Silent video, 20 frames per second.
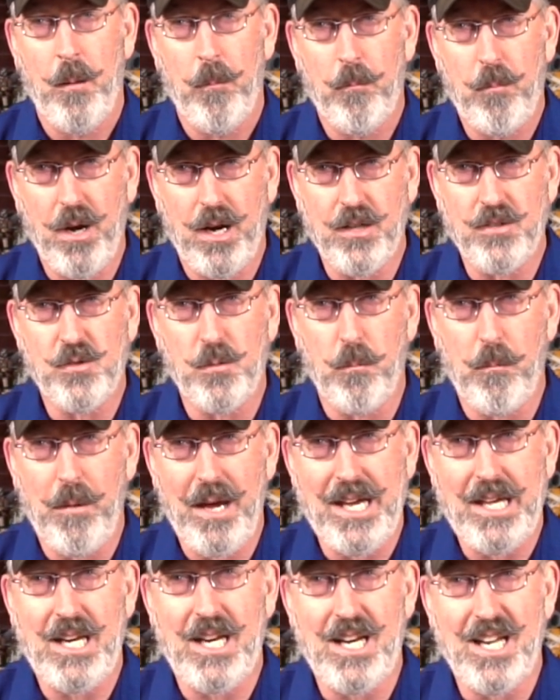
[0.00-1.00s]
But it's
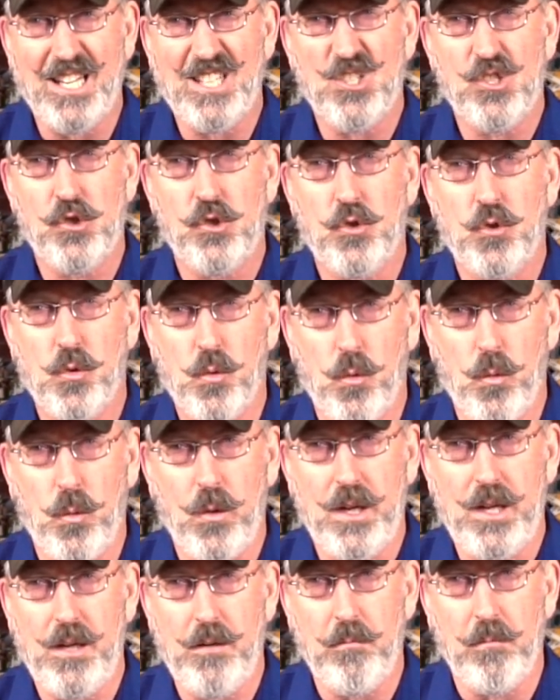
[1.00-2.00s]
made it
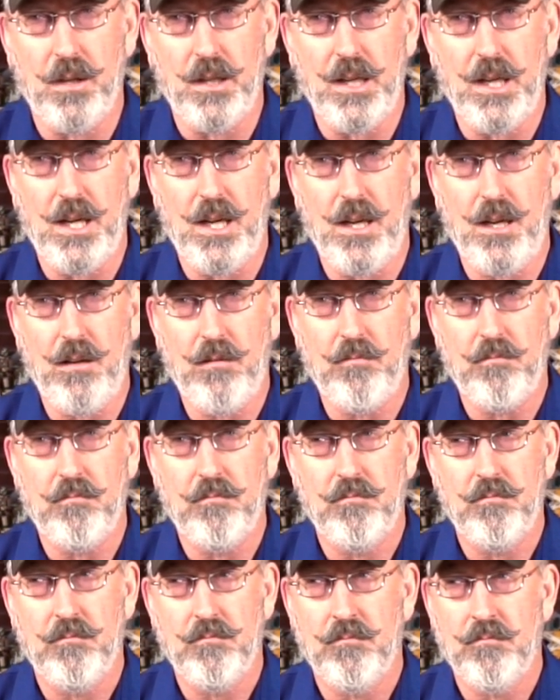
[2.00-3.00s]
extremely
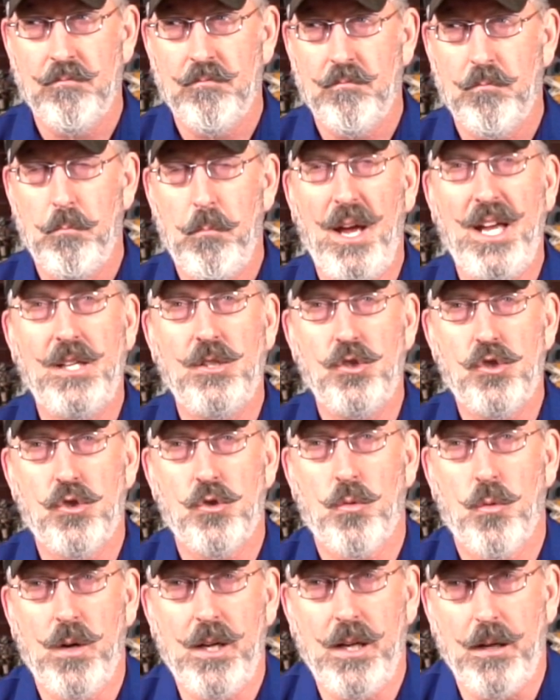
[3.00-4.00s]

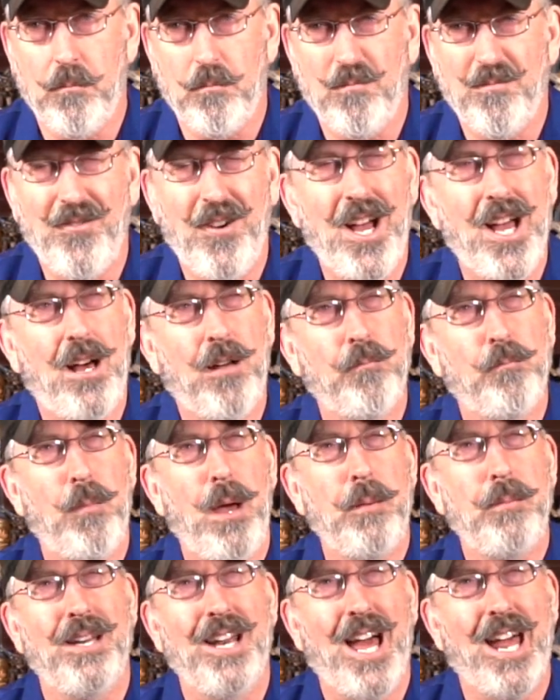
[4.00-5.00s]
mainstream. Well,
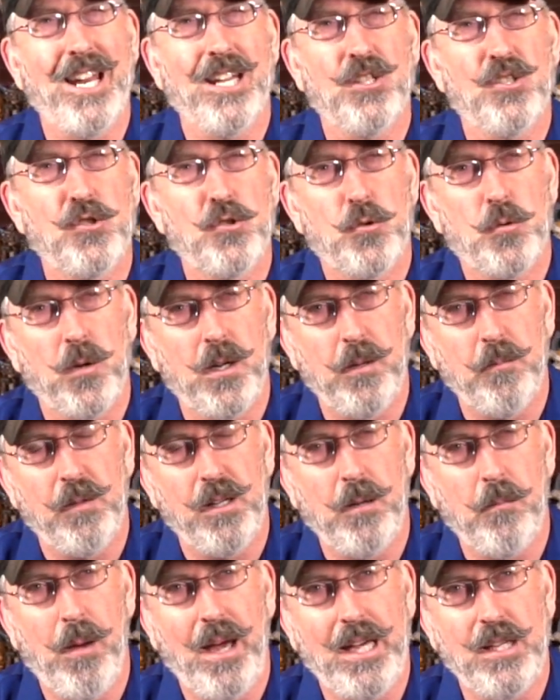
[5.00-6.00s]
maybe not
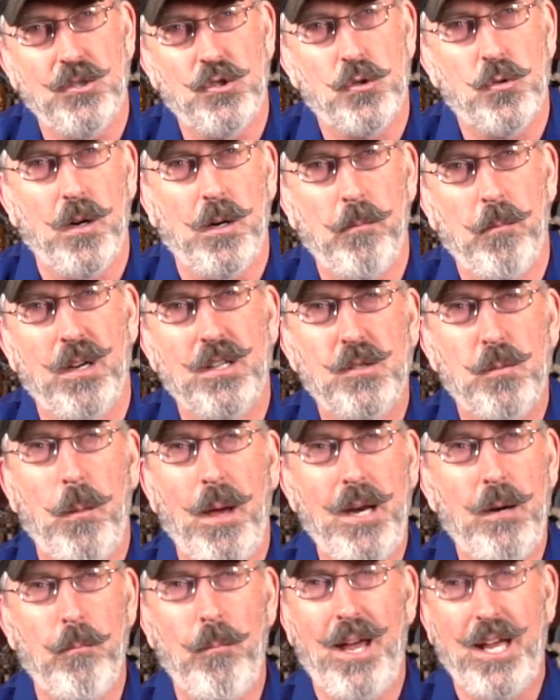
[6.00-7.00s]
extremely mainstream, but it's
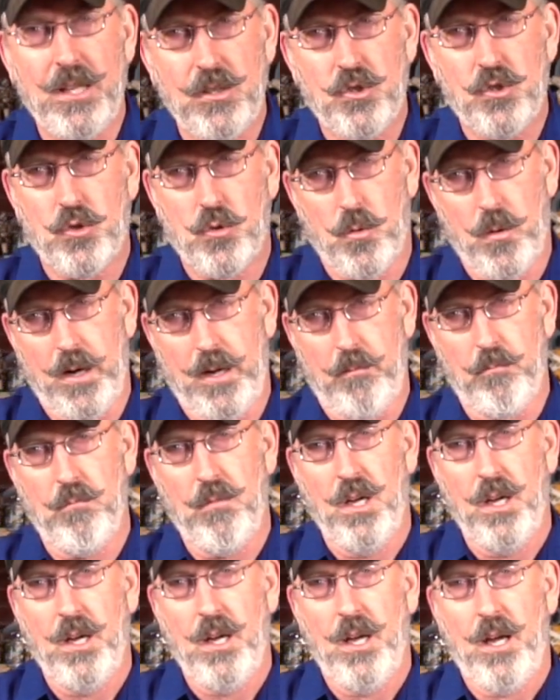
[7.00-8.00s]
made it mainstream.
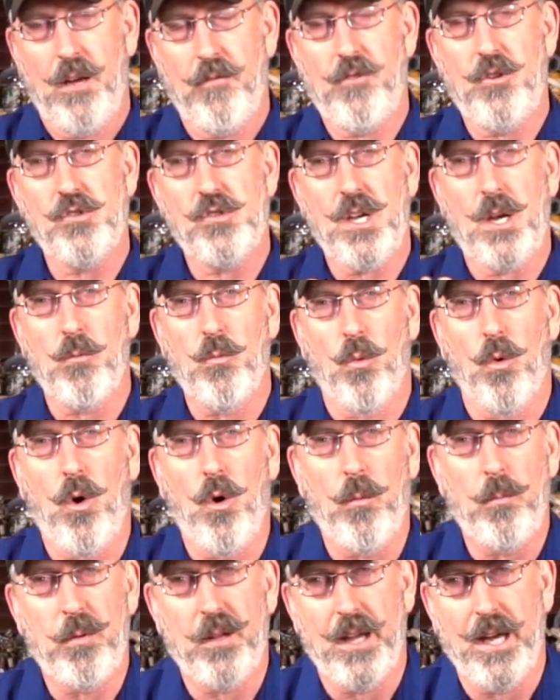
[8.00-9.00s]
If you say
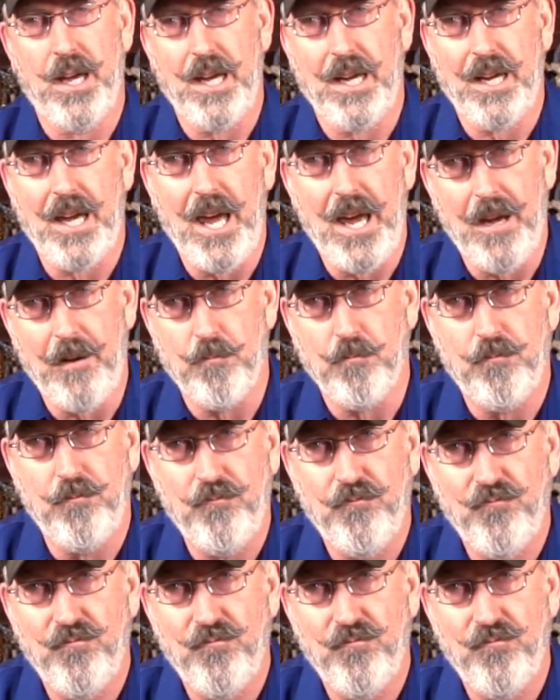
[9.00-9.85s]
role-playing game,